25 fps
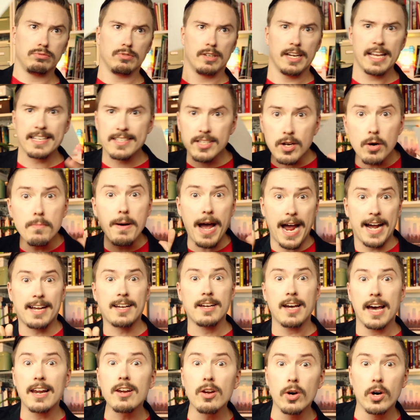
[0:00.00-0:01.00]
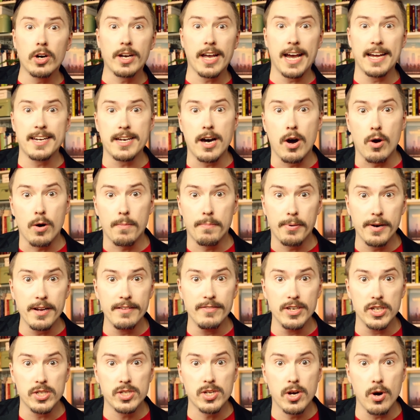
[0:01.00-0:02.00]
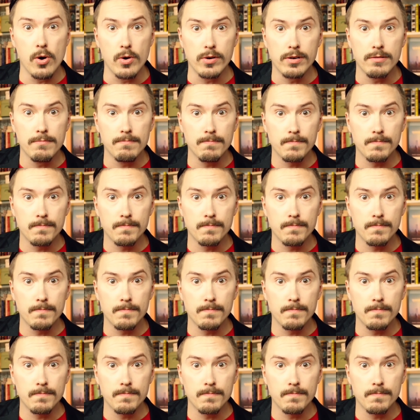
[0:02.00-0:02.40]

Let's go back and look at our previous code.